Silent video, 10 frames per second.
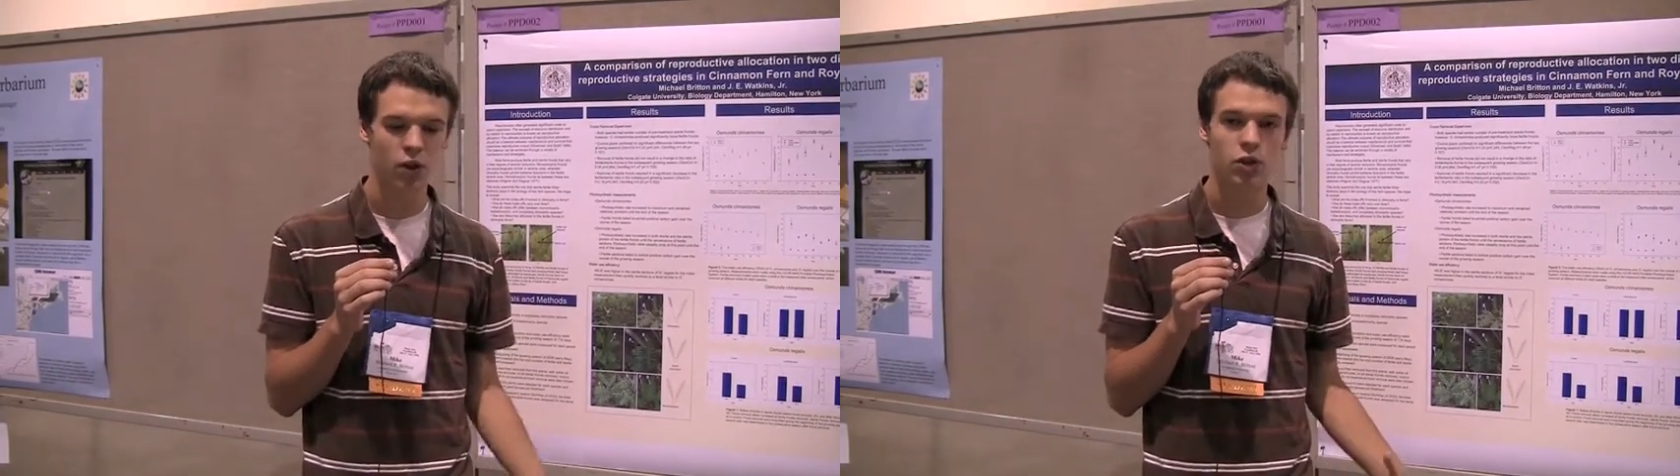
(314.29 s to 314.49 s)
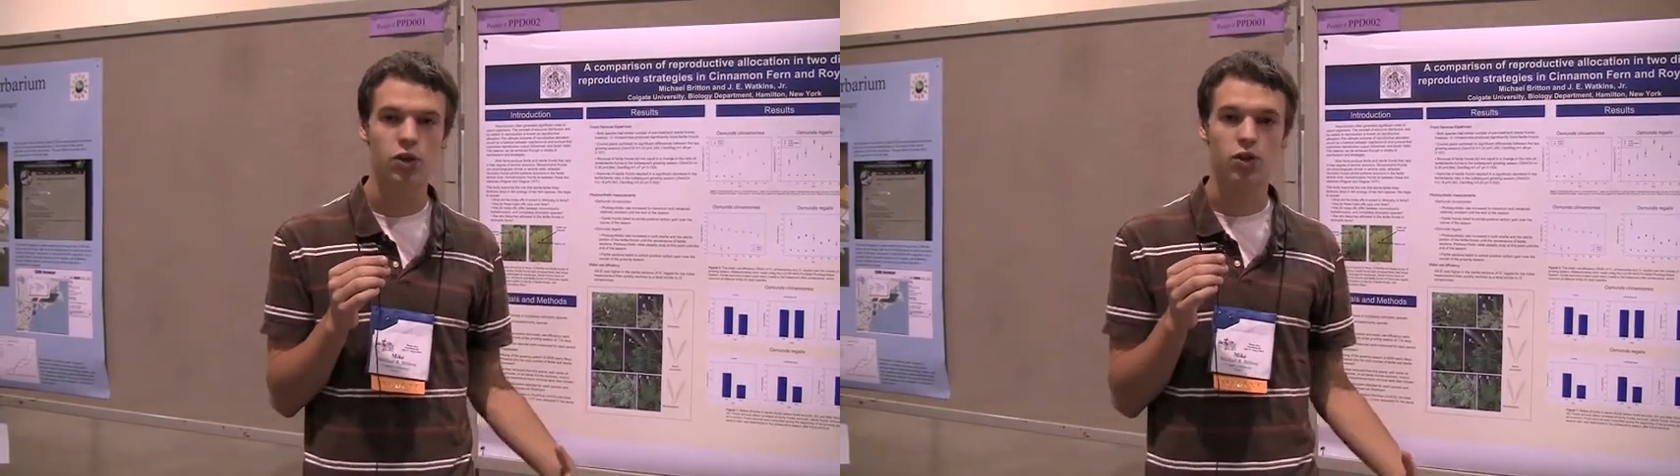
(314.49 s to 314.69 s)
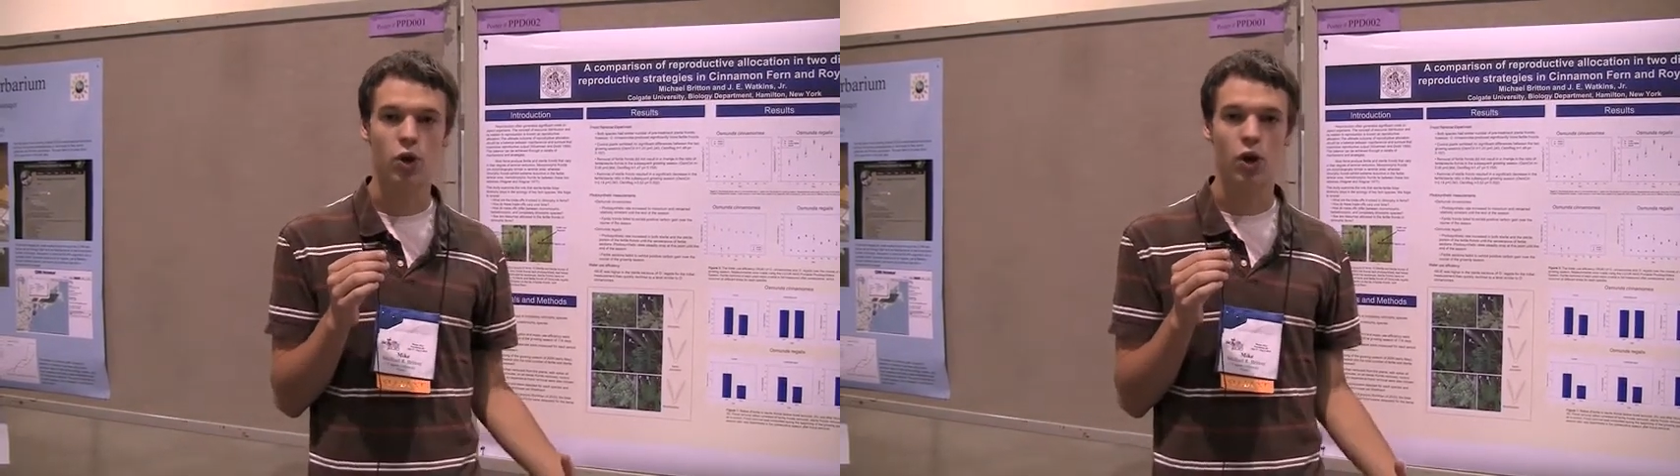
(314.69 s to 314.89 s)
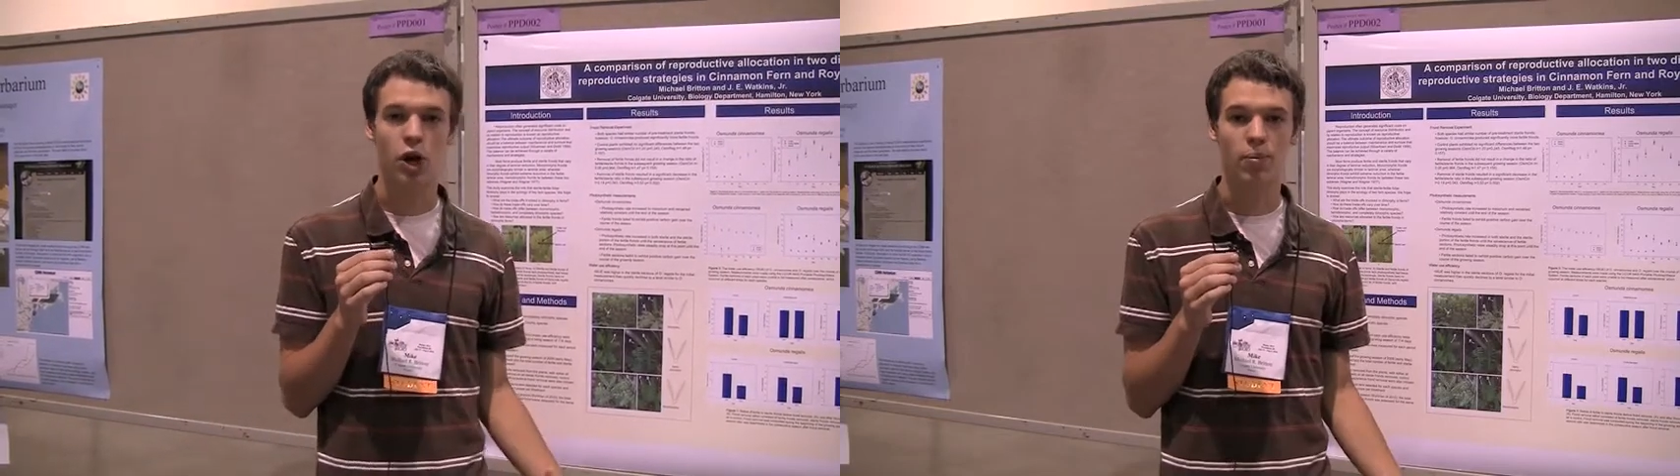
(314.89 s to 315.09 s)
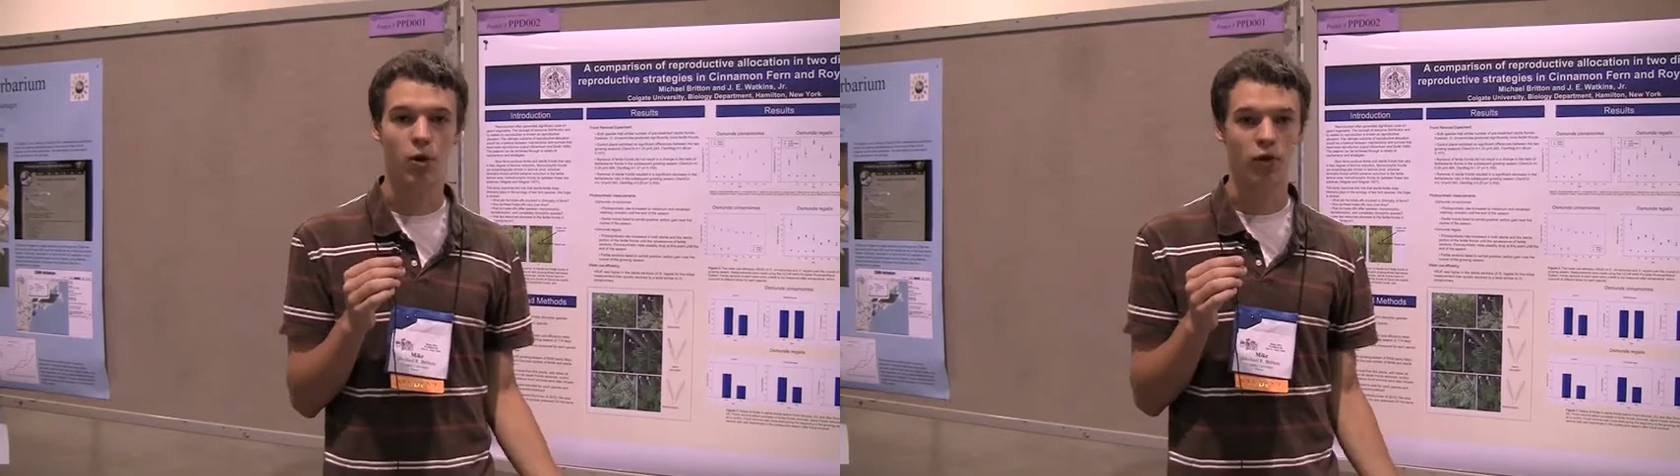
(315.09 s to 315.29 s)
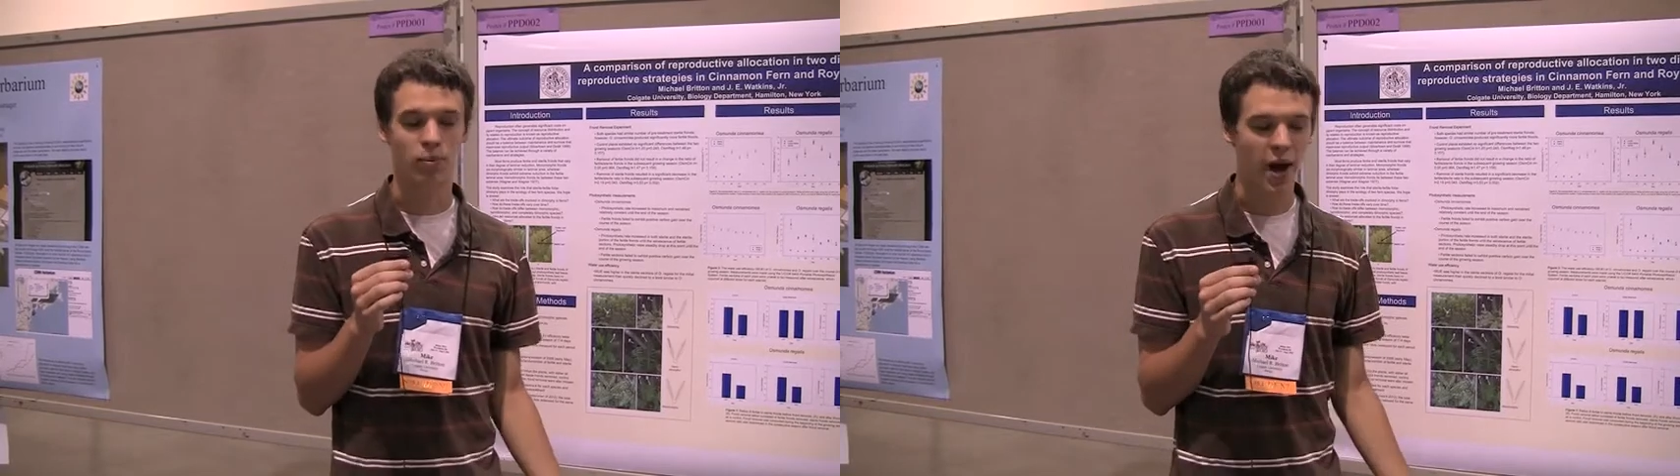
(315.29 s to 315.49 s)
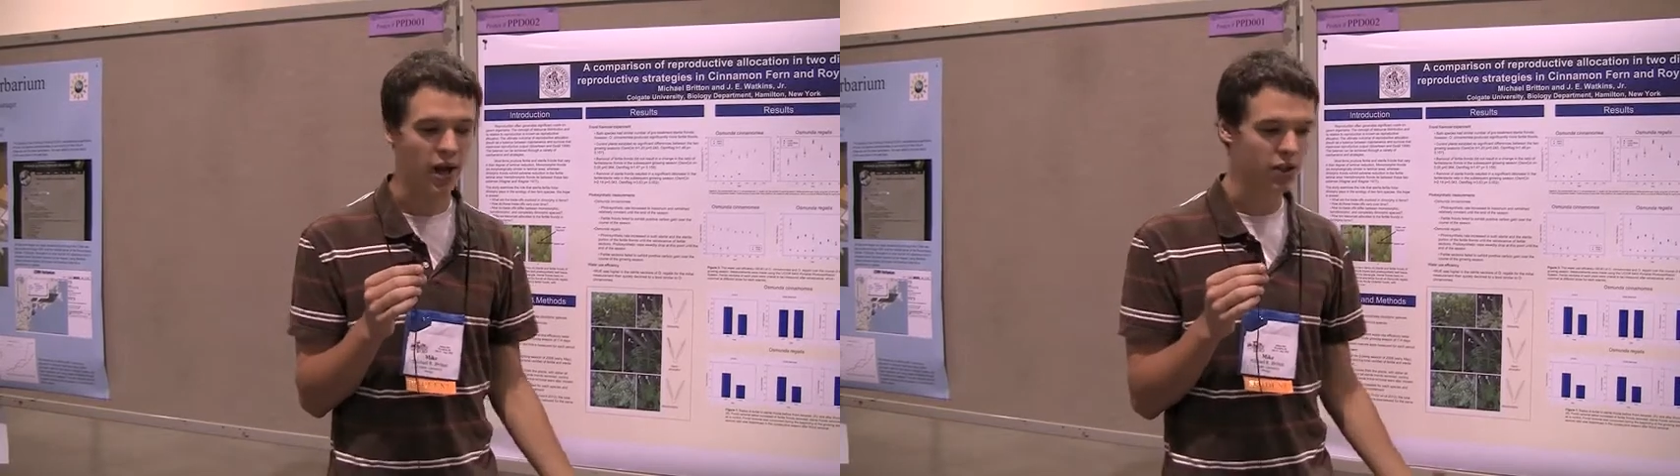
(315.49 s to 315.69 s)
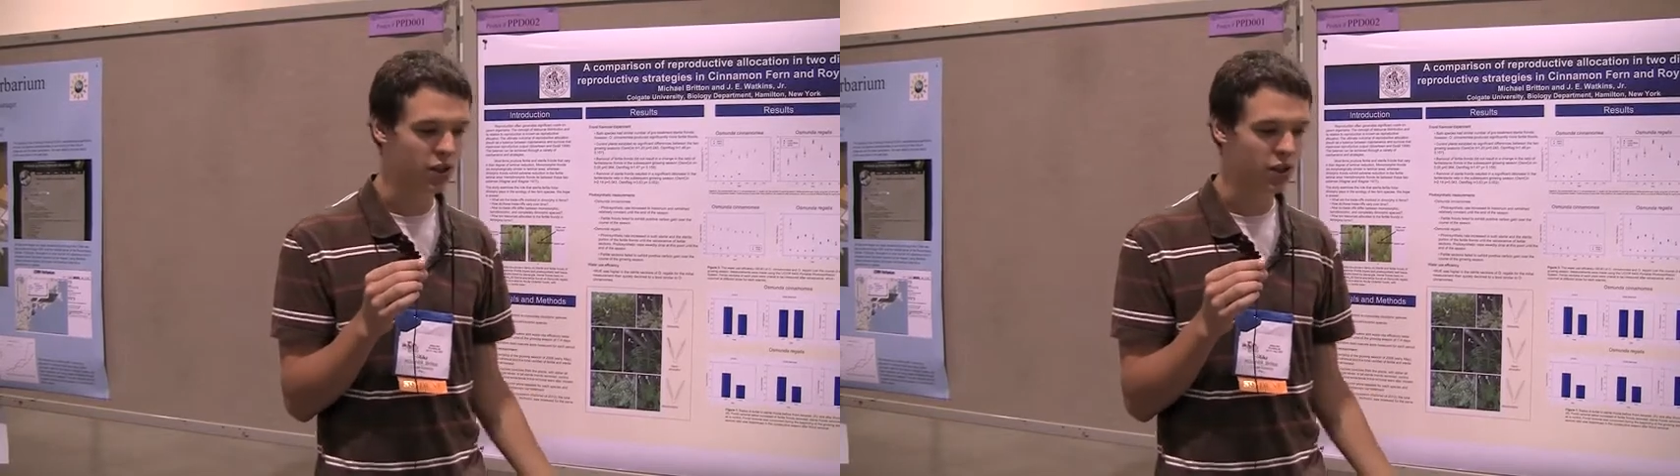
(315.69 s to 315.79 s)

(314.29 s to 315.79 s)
stored up over past